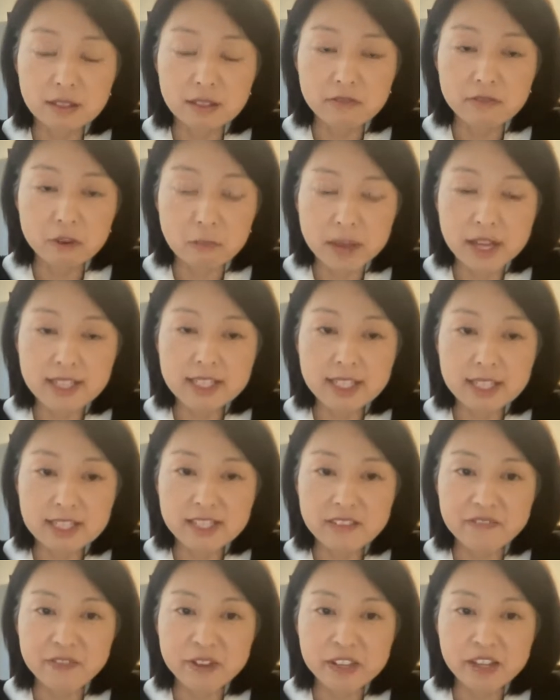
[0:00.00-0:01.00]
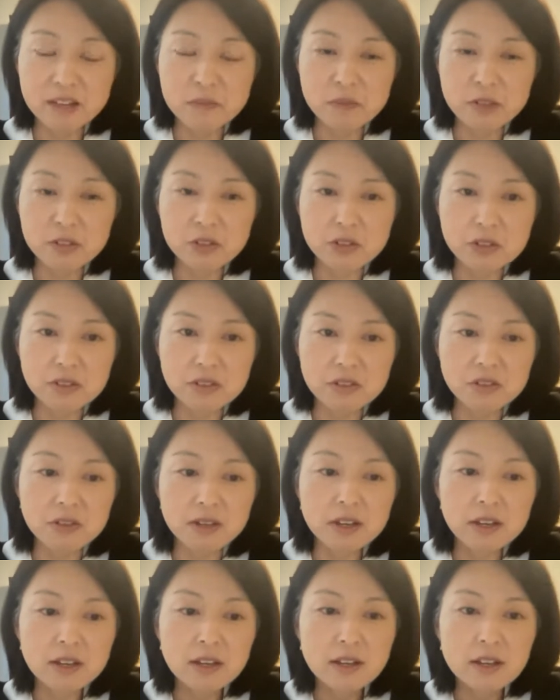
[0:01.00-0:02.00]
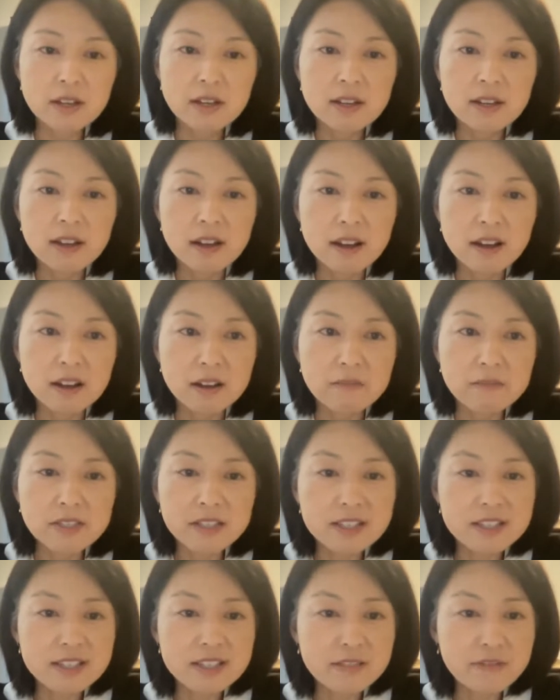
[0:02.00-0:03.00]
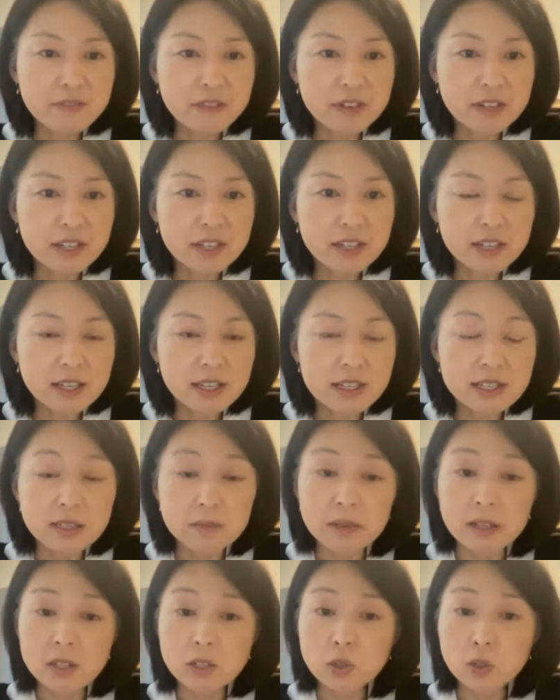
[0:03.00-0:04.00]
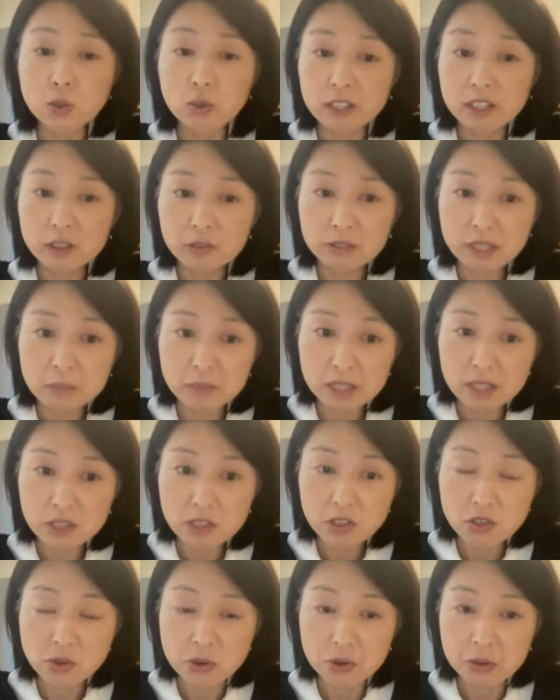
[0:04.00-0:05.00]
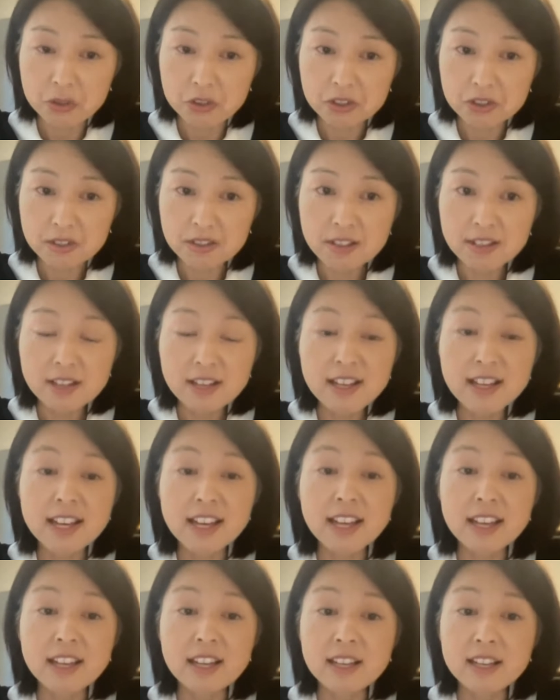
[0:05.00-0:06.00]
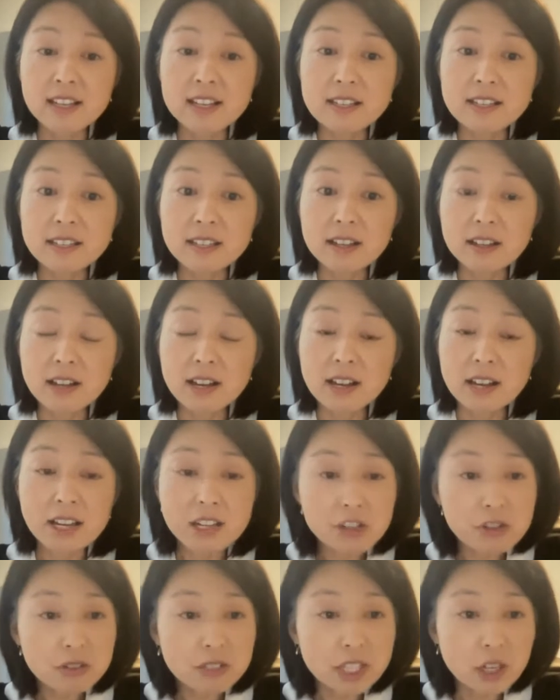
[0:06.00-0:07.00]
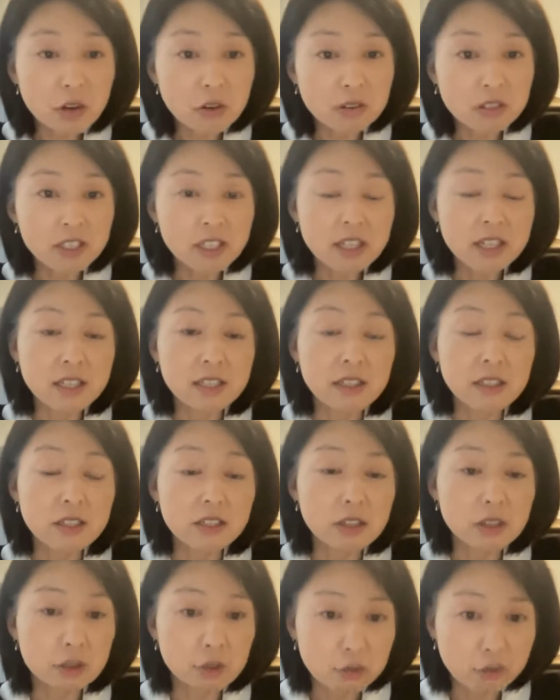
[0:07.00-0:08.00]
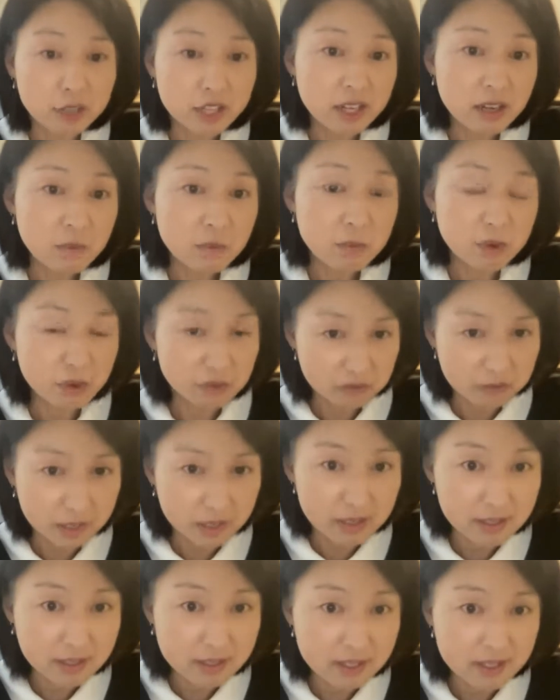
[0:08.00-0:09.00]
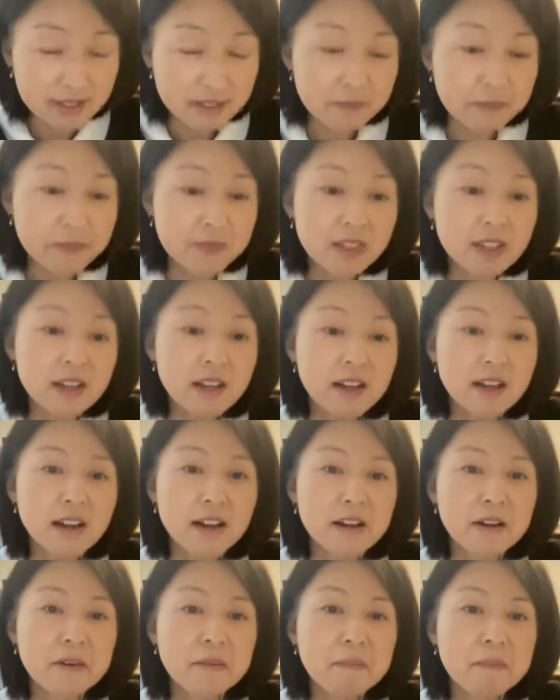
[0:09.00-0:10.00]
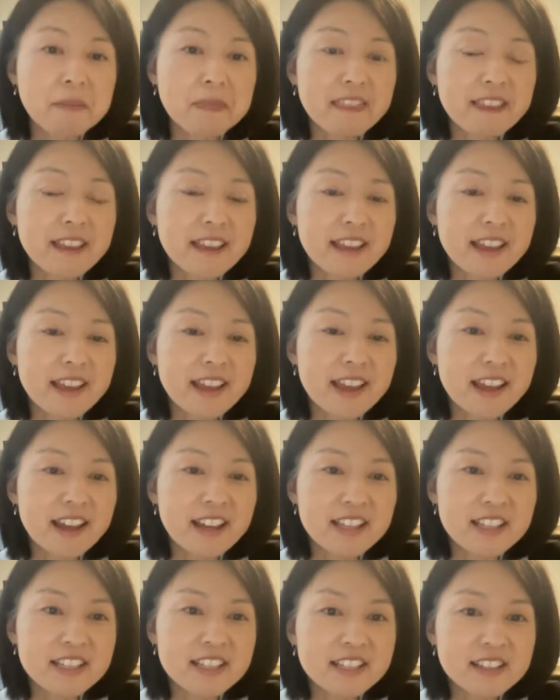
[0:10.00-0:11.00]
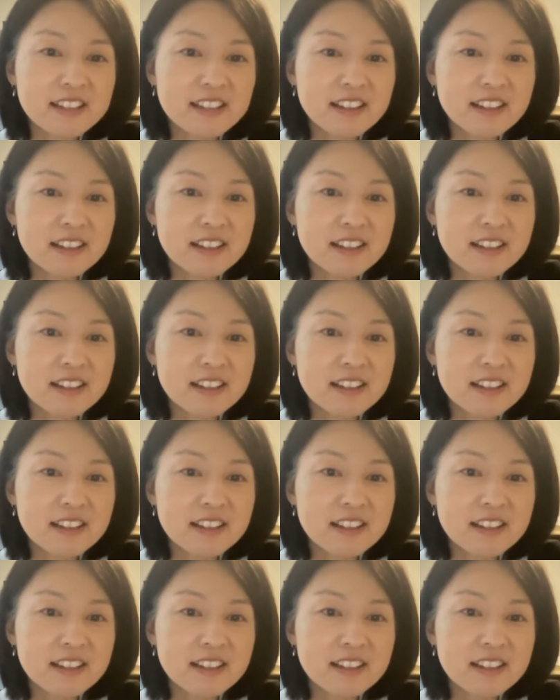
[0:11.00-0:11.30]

the Romantic Symphony Number Two. Um, this symphony is about 23 minutes total. It is actually only in three movements, um, and